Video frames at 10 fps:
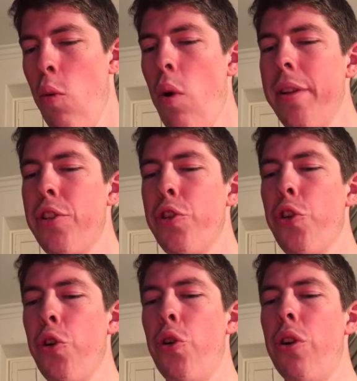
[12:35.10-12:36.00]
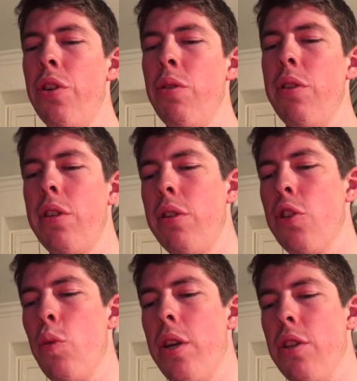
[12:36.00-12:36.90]
What's your New
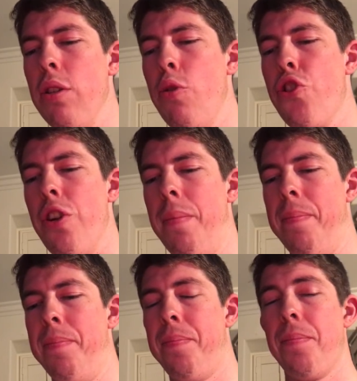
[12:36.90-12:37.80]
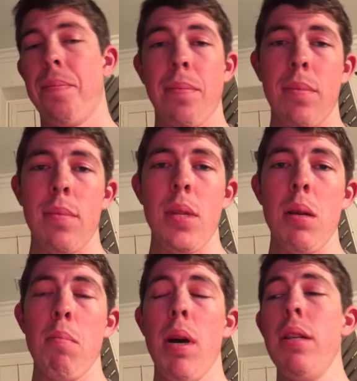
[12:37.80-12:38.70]
Year's resolution?
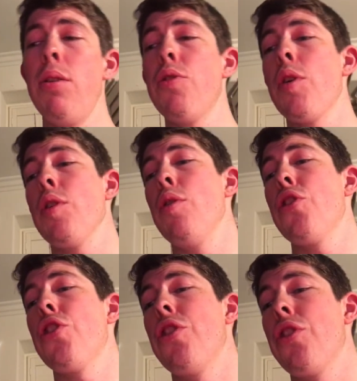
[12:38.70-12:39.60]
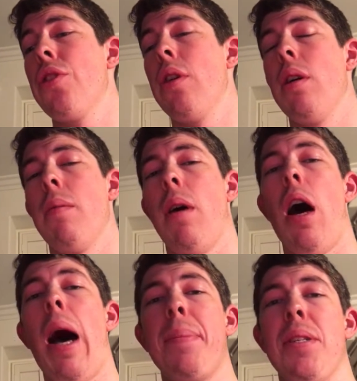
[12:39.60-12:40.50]
My New Year's resolution is
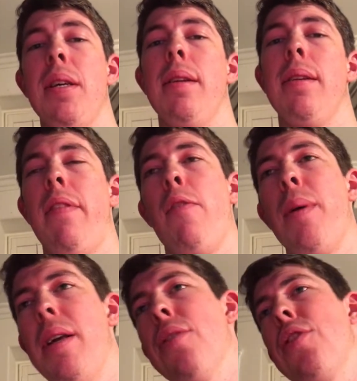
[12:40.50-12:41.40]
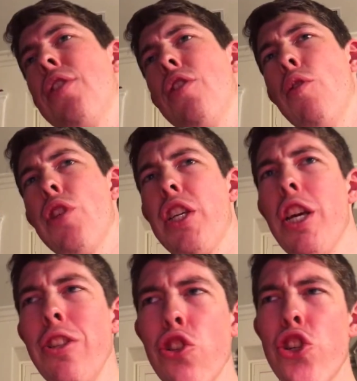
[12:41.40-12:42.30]
opposite from everybody else's. It's always like,
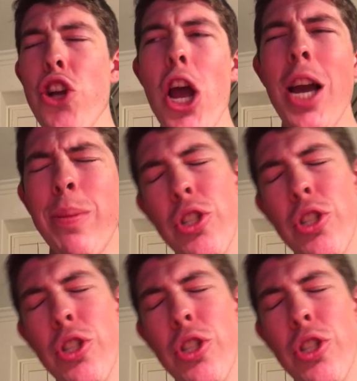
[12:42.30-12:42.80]
get in shape,